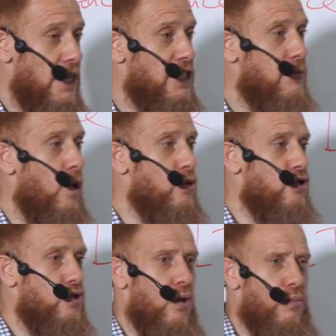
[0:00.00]
It's the
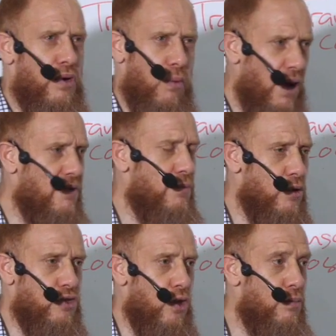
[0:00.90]
most sold book, one of the
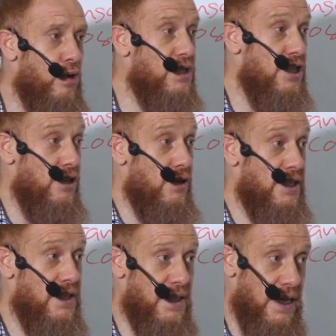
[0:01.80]
most sold books in the
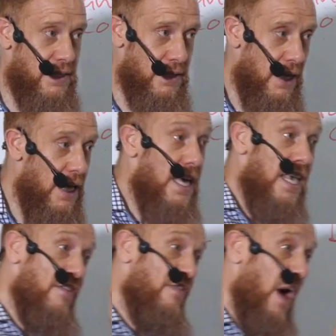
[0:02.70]
United States.
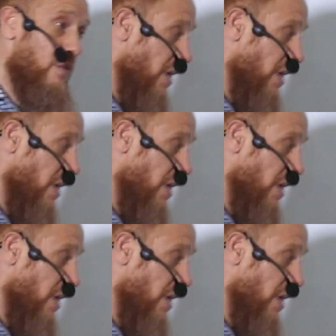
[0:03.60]
He found